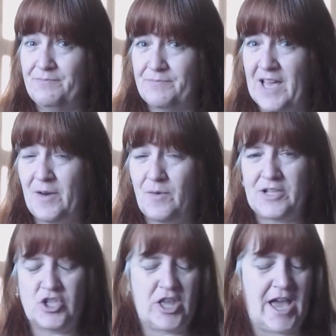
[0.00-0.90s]
Gotta
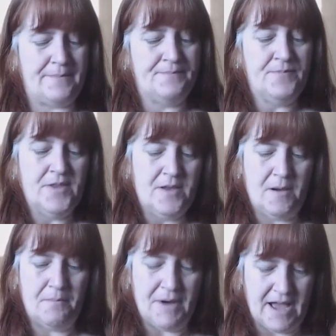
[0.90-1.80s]
watch that.
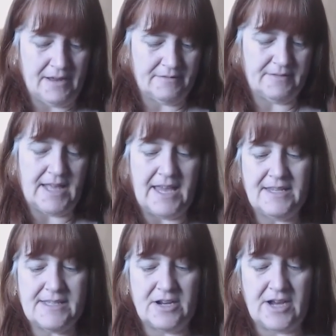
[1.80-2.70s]
But that
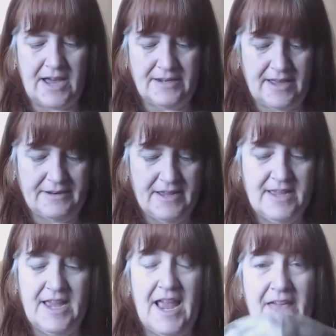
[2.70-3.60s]
is their guideline.
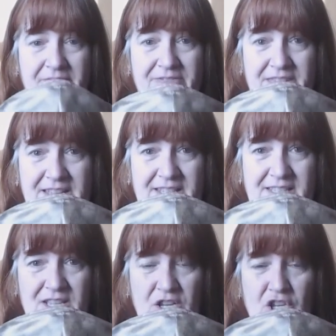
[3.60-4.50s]
And
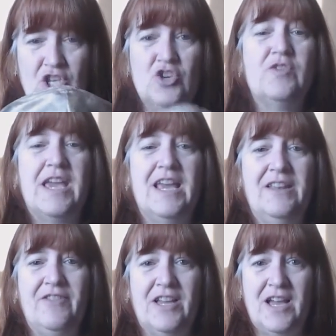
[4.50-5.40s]
this, you can't
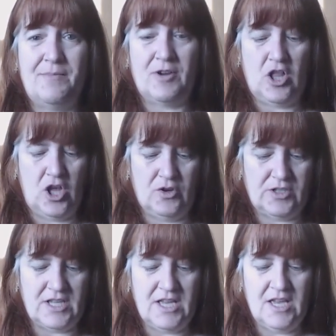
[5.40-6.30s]
even come close.